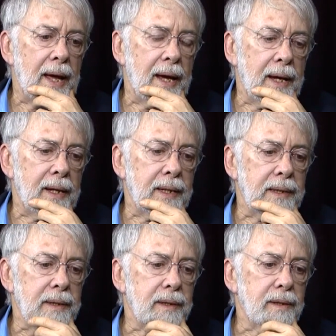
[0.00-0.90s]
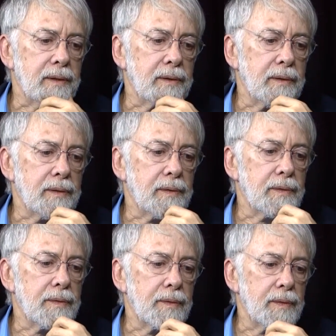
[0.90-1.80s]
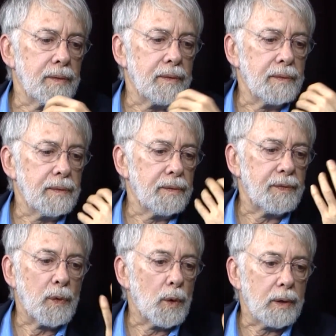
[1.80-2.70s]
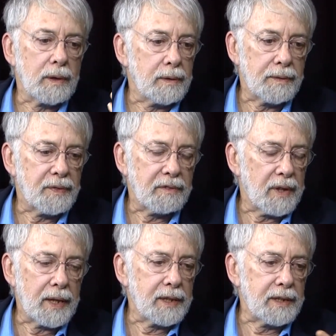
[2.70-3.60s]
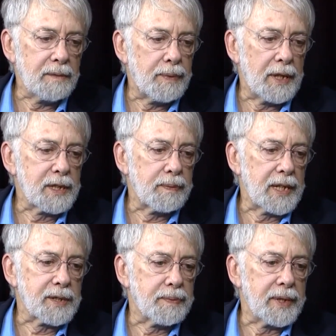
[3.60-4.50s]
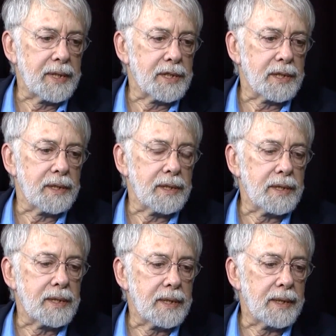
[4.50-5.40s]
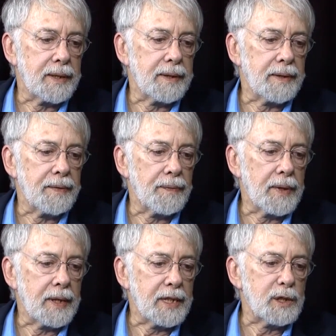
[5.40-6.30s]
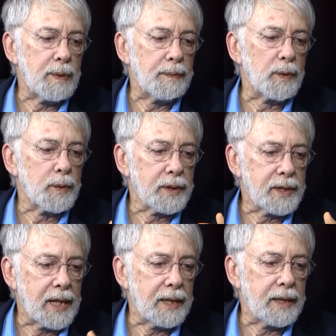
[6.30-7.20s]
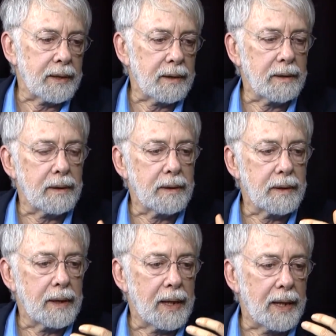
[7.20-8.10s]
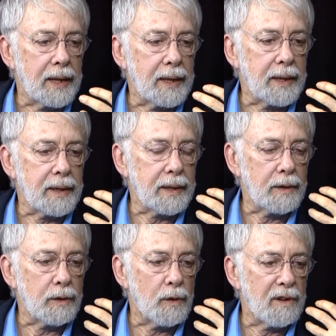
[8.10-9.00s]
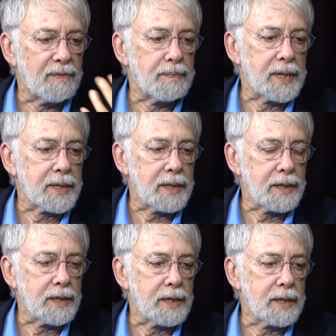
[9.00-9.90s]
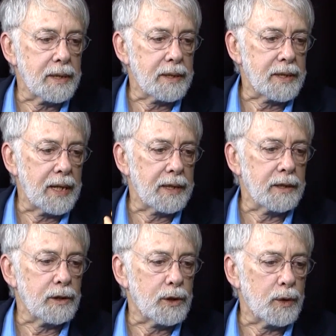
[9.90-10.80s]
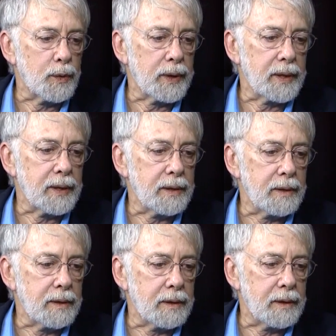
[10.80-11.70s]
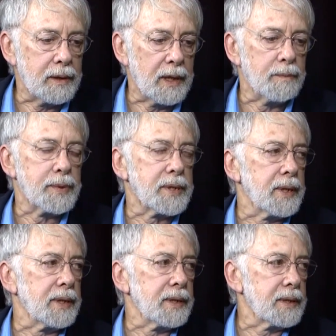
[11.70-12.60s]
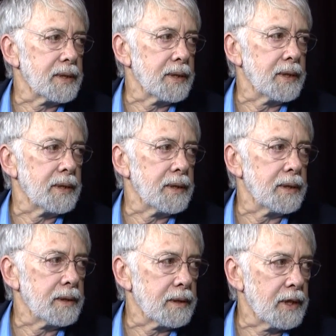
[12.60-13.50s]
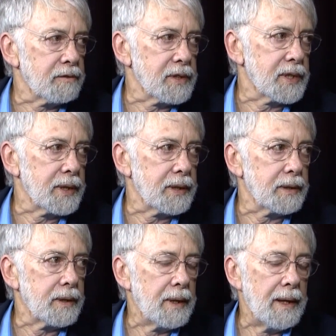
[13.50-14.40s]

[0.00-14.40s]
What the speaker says: And for a variety of possible explanations, these people were taken off buses, taken to a dump site in the countryside,